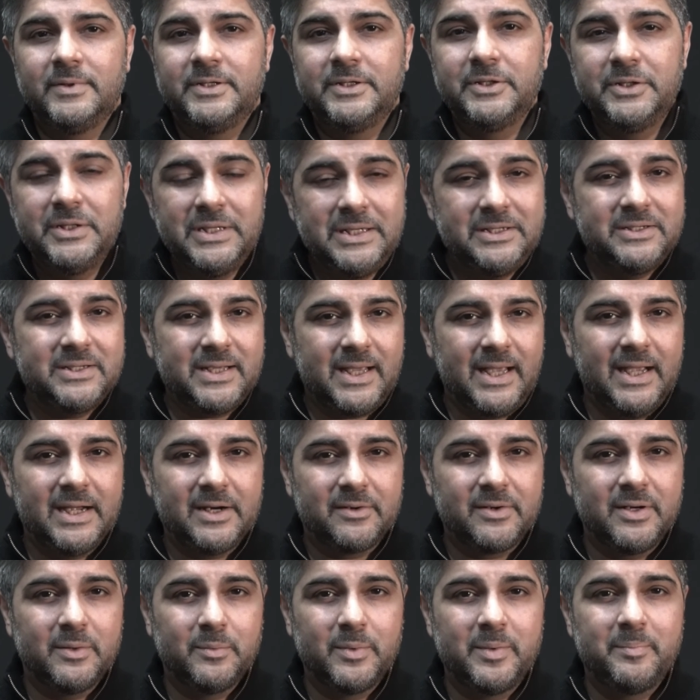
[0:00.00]
You need to hang
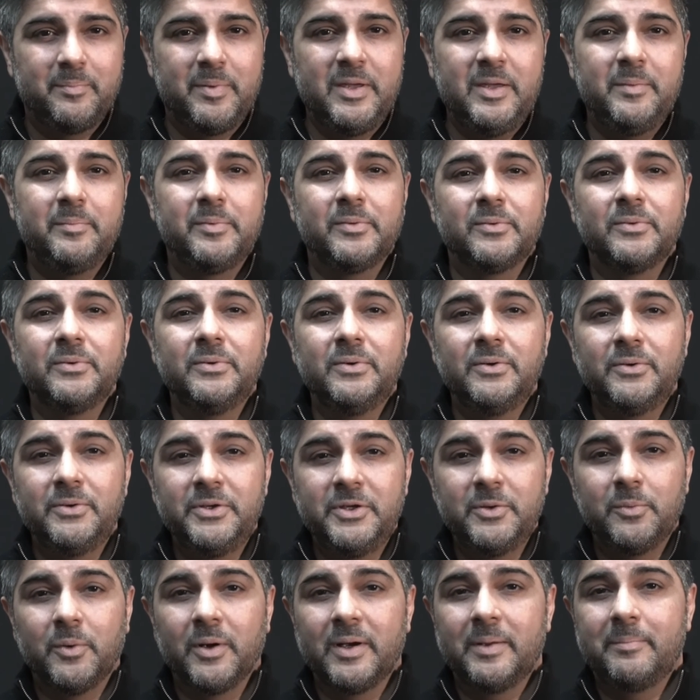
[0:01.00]
around with people who
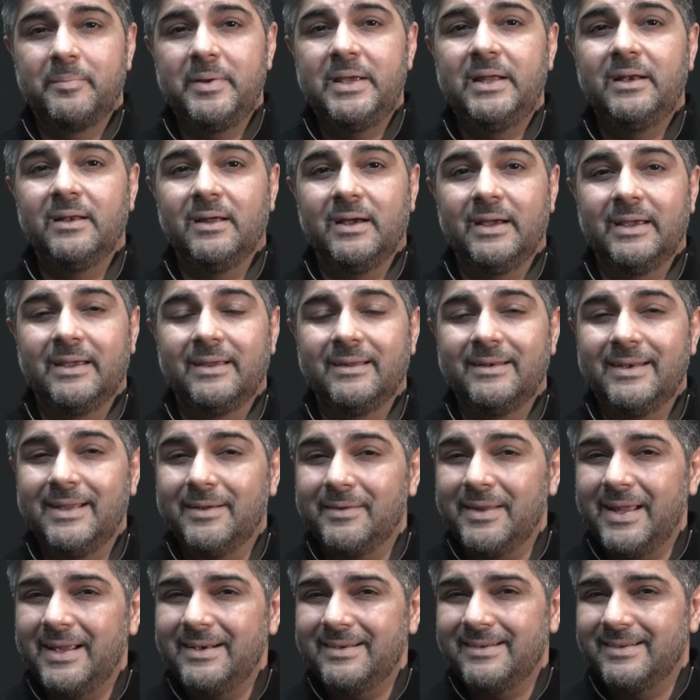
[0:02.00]
you want to be like.
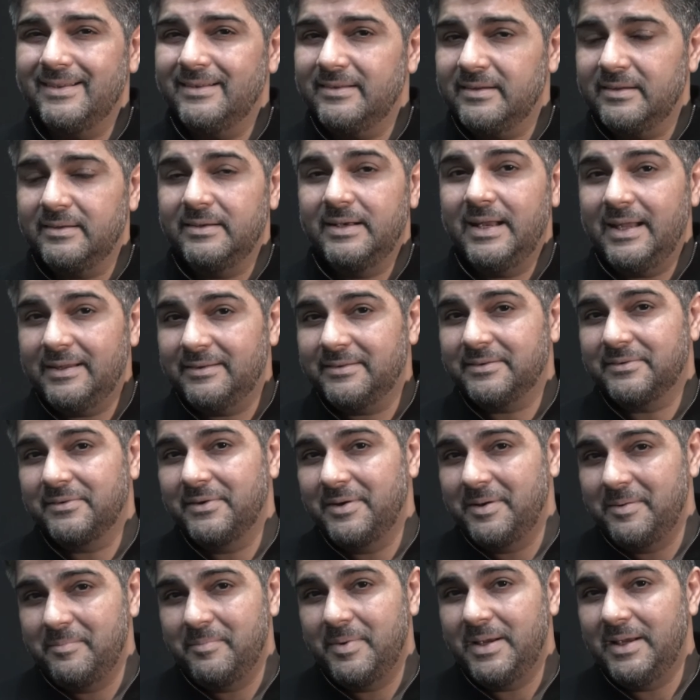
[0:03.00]
Now that doesn't
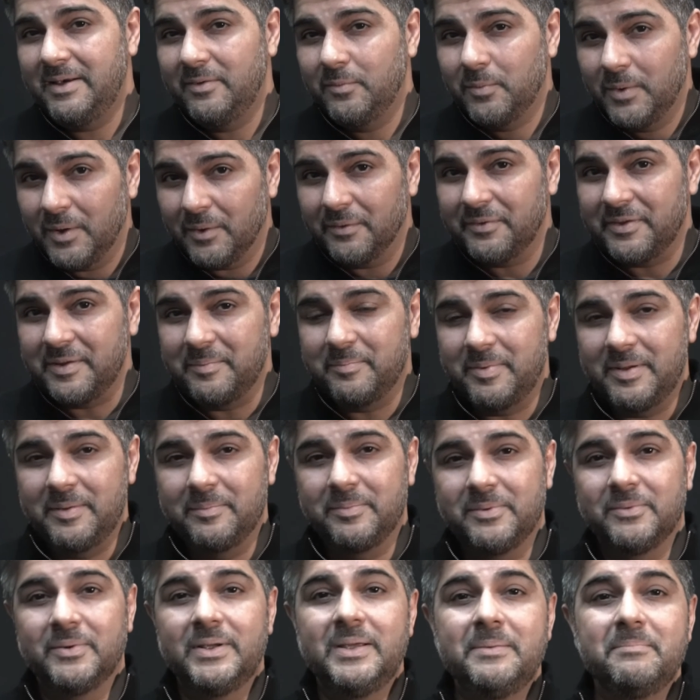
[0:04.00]
necessarily mean wealthy
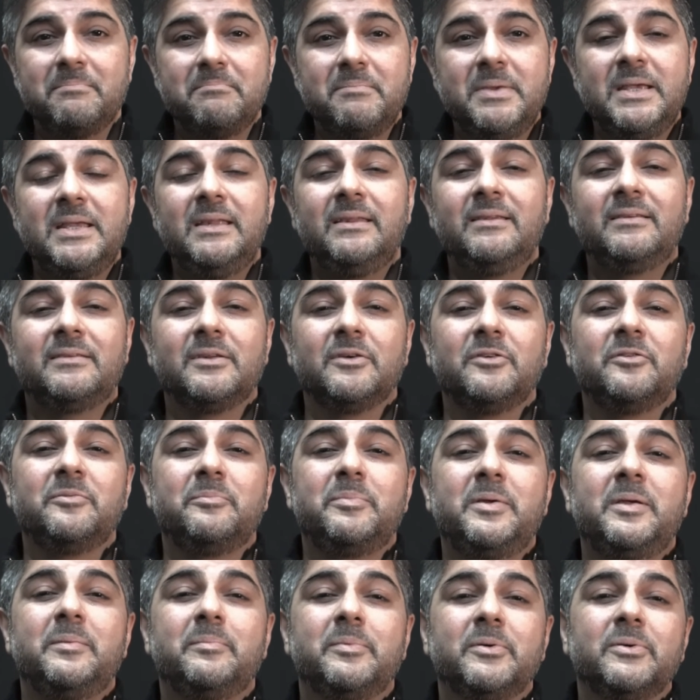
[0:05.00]
people. It means those
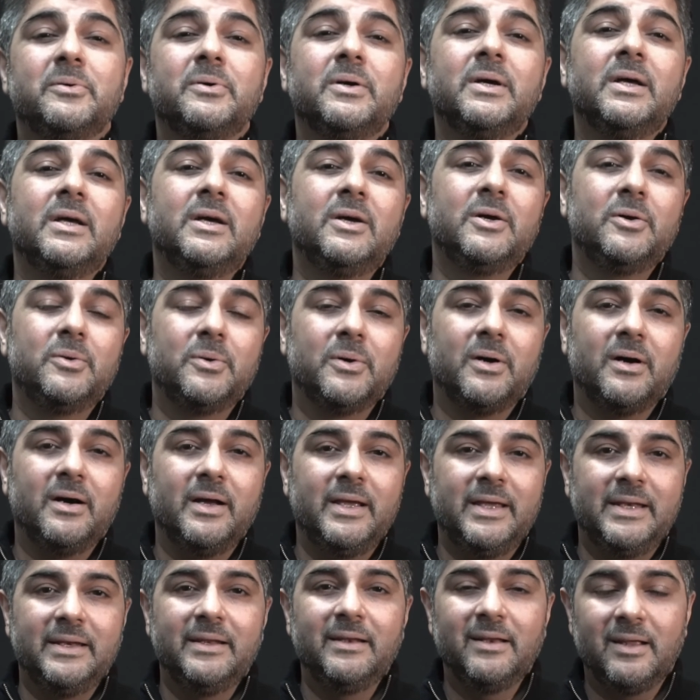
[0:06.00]
people who are
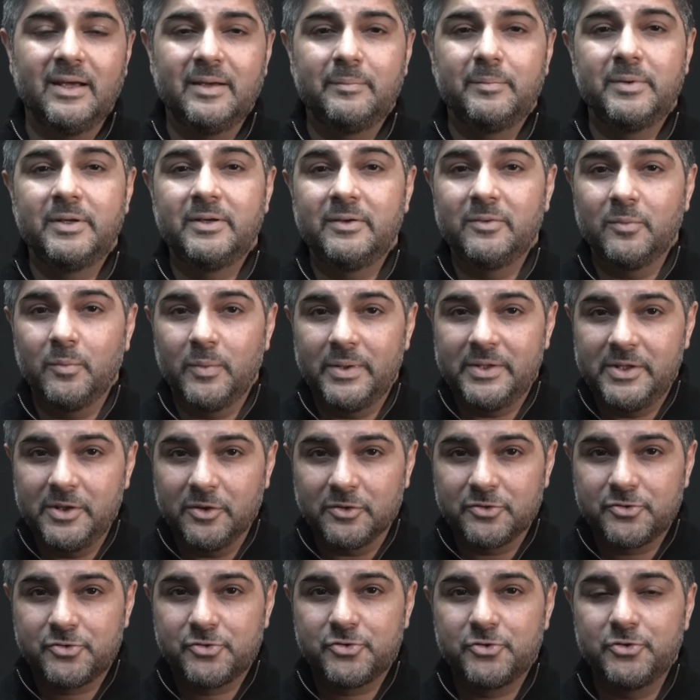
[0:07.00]
in alignment with
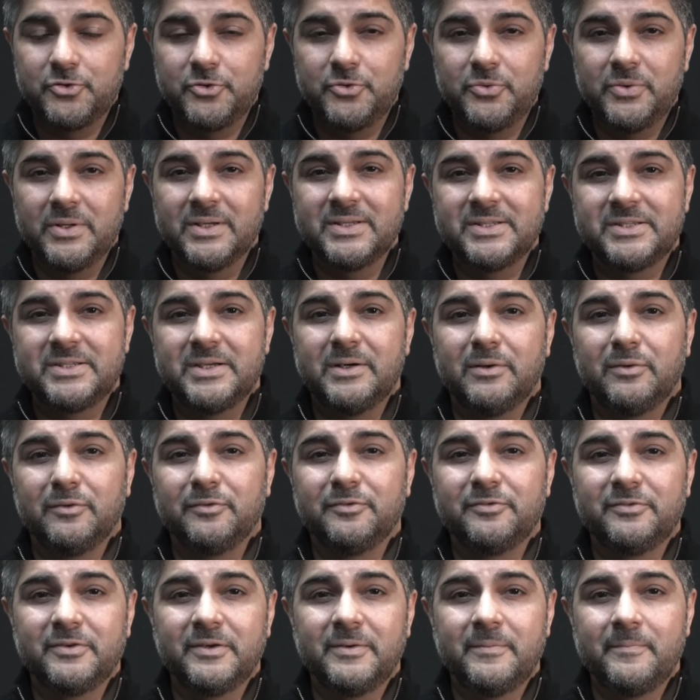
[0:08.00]
your true
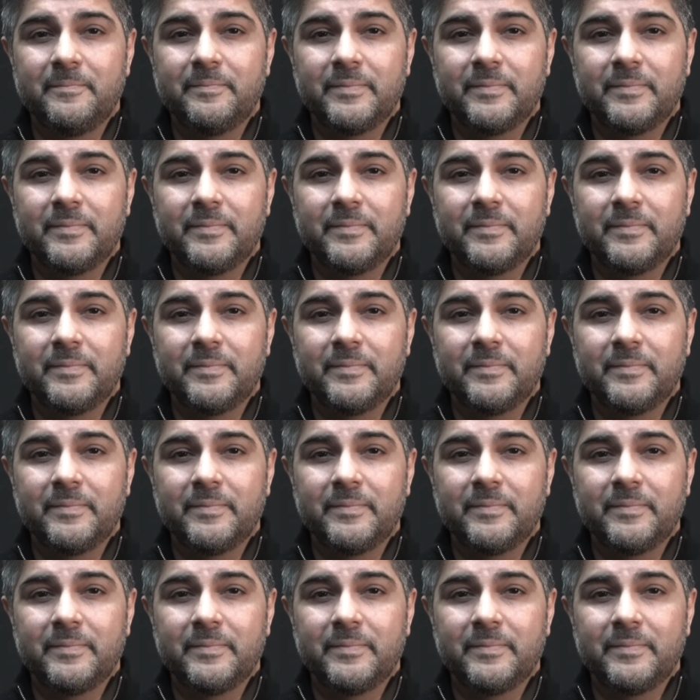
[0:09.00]
self.